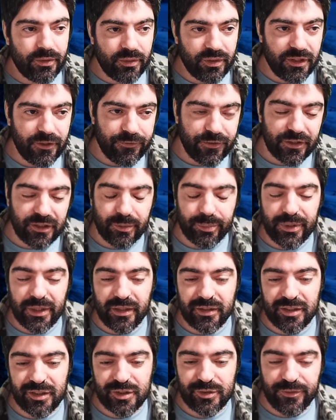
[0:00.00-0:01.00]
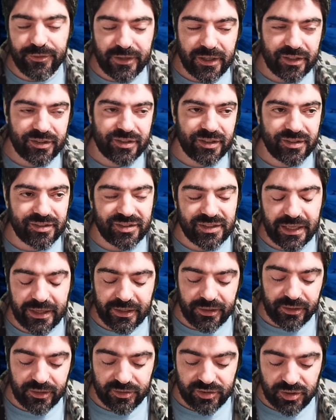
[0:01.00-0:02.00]
different abilities first and
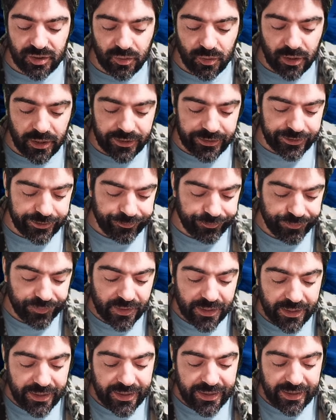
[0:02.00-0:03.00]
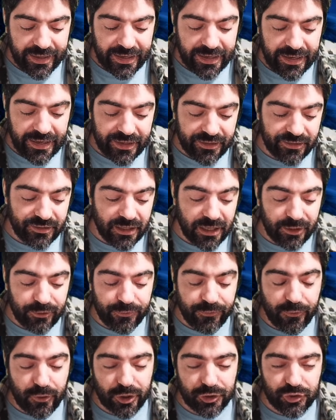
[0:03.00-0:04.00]
second and so on, and
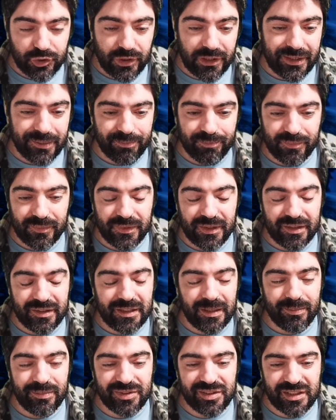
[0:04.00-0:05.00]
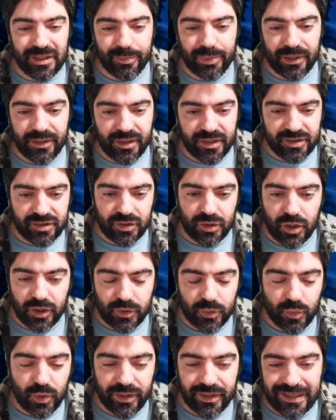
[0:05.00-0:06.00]
unfortunately the team simply does
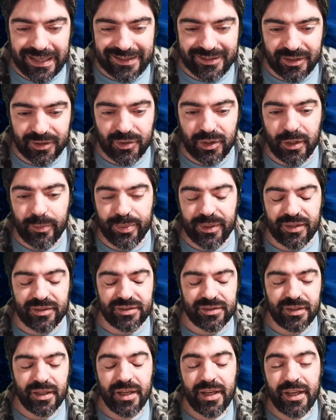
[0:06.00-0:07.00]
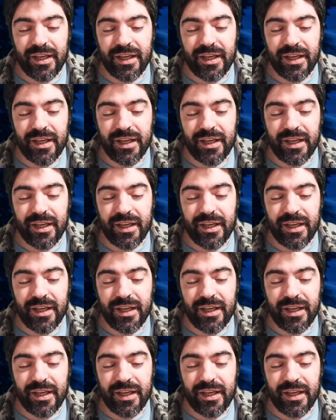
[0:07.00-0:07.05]
not work as a 3-piece.